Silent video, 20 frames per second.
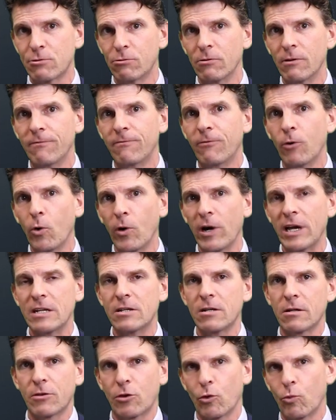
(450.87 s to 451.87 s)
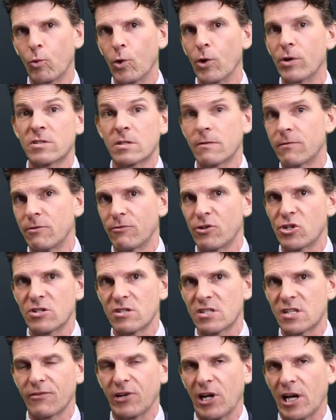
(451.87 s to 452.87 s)
to avoid the worst of Division
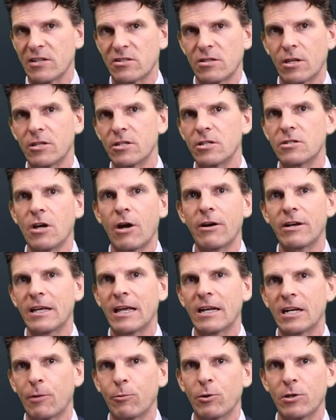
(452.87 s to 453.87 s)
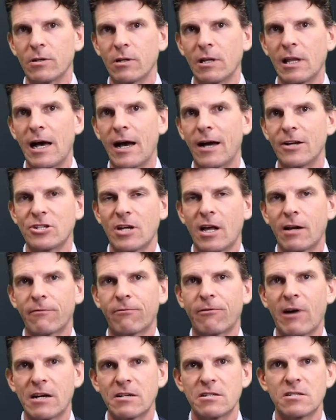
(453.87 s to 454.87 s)
7A so that you don't end up with a large
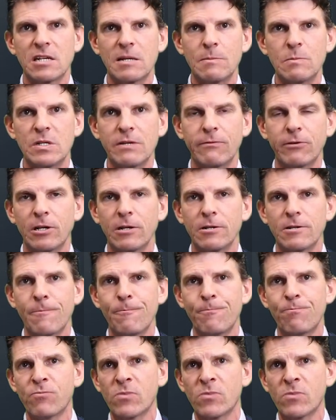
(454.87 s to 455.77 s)
unfranked deemed dividend.